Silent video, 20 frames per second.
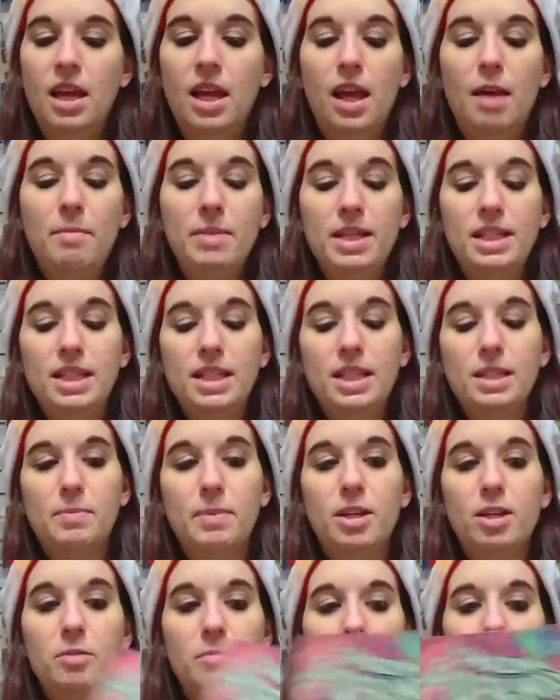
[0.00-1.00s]
Amazing
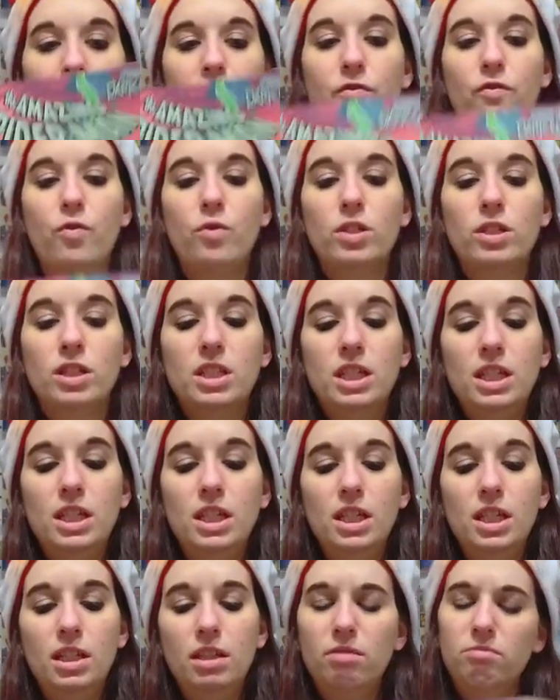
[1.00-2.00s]
Spider Man
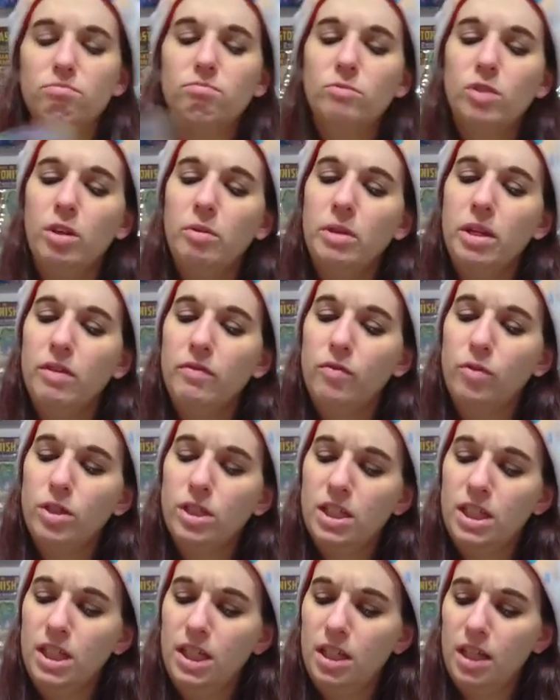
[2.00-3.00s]
14. Are we on
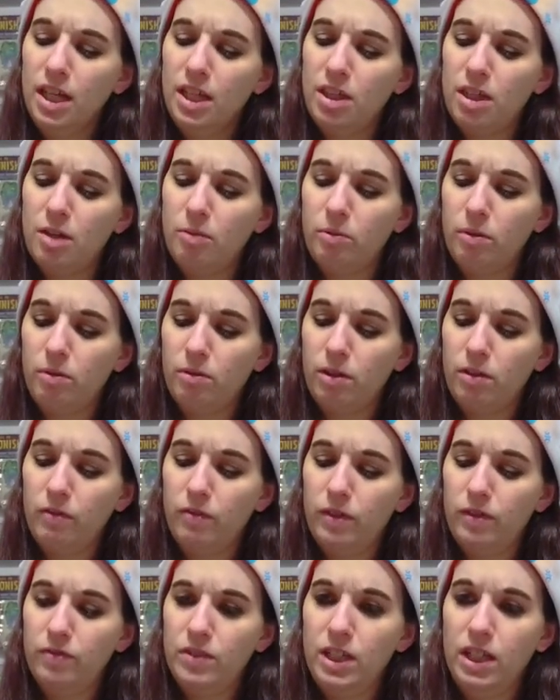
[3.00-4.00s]
14? I thought we were on
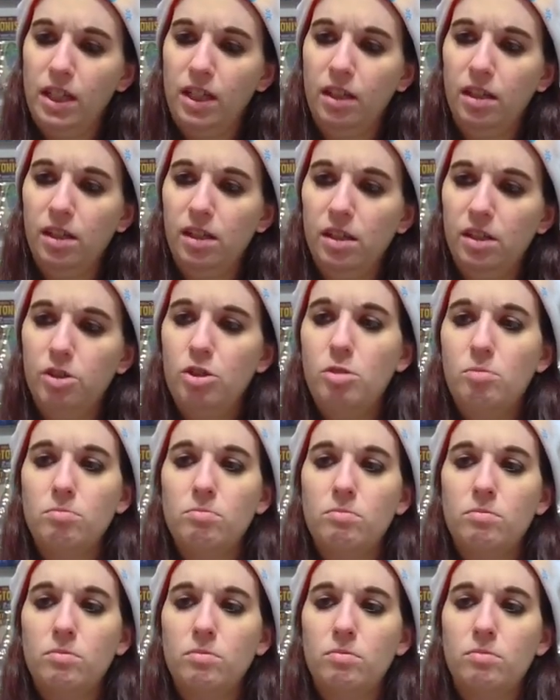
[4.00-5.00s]
15. Nope.
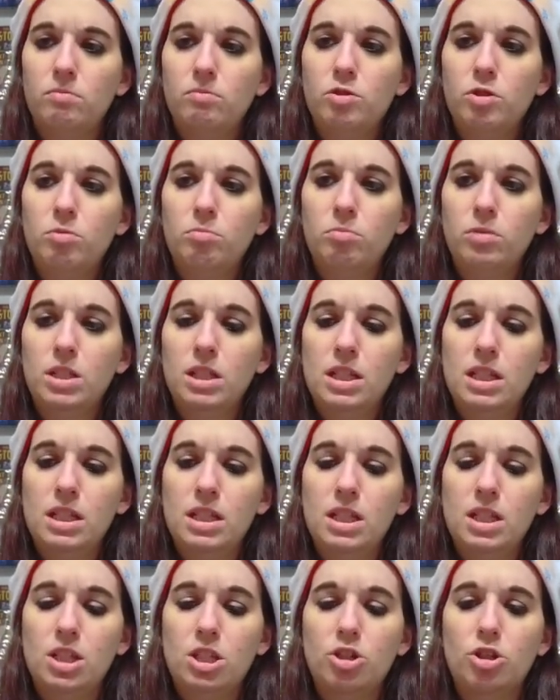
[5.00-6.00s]
Nope, because this
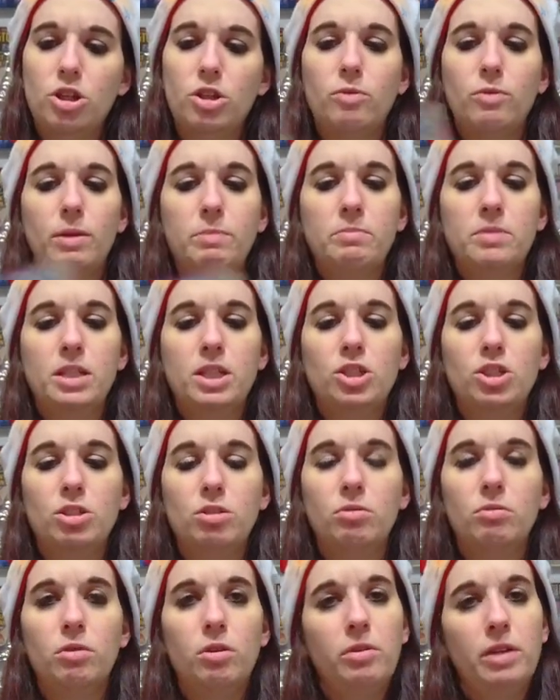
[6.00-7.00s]
is the Dark Web issue.
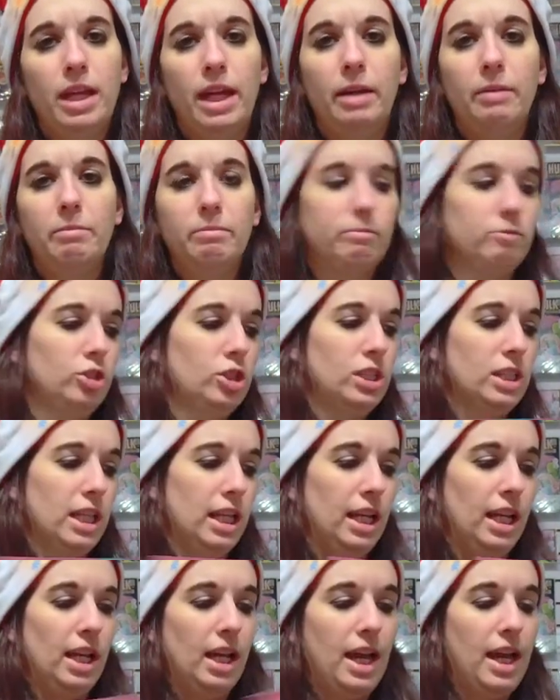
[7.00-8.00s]
Okay. Just
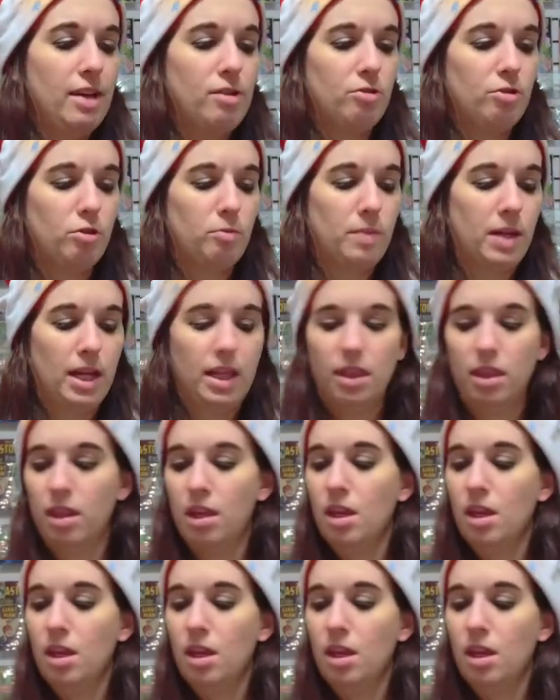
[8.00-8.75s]
kidding. I don't know math.